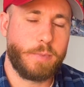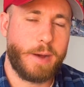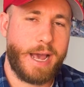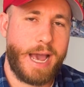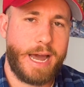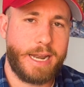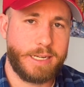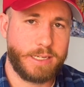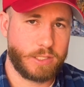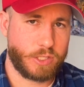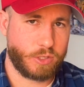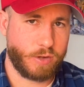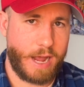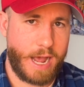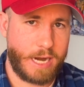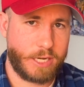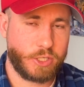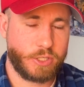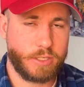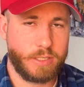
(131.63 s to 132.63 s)
By adding
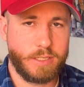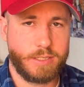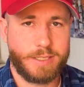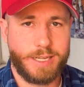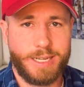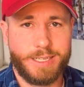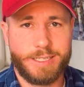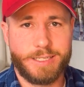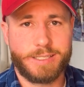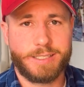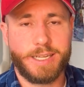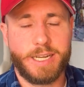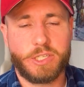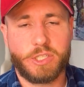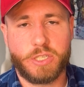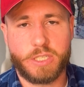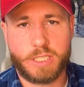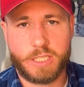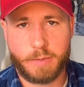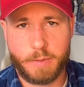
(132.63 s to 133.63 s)
distractions and
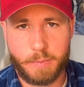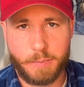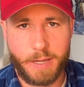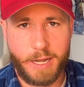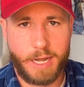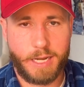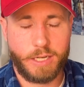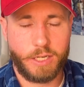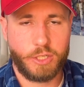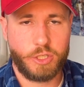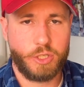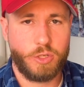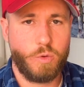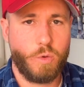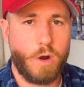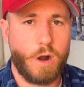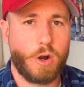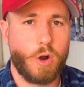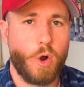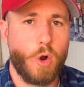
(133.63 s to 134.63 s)
decisions to be made,
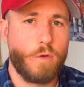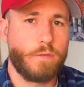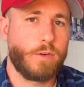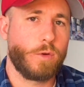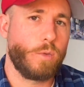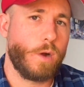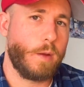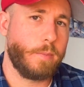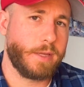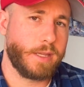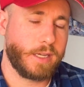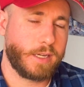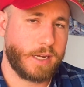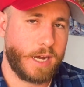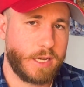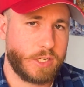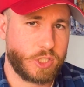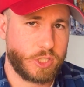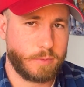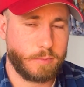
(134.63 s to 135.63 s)
you are overwhelming the
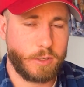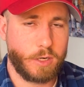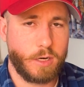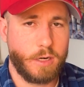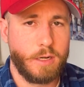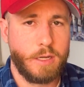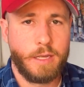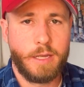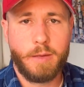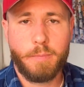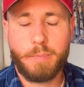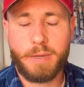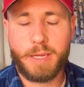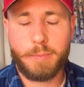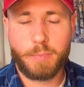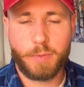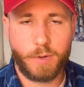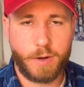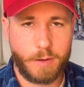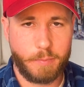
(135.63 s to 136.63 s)
customer,
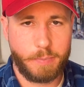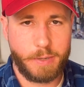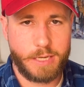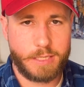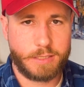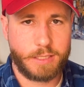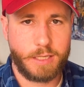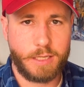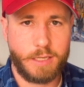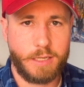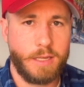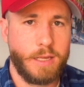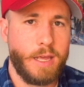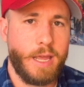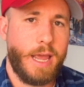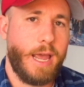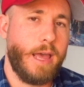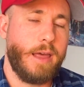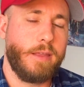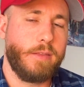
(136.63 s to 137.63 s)
people are busy,
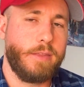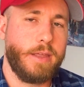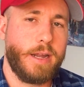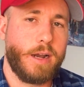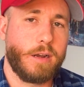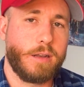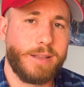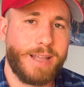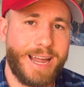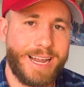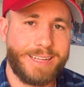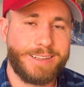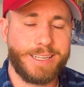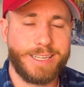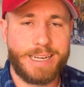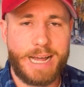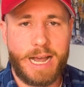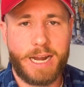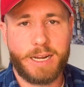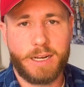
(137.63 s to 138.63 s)
and they are
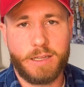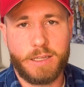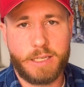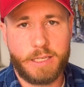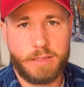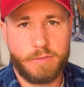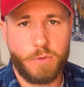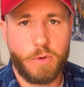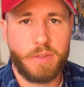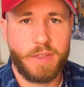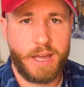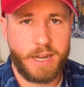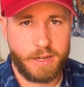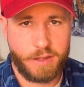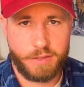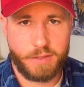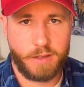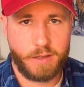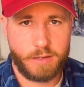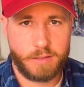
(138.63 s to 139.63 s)
likely not going to leave with
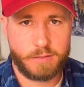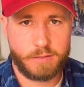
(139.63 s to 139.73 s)
anything.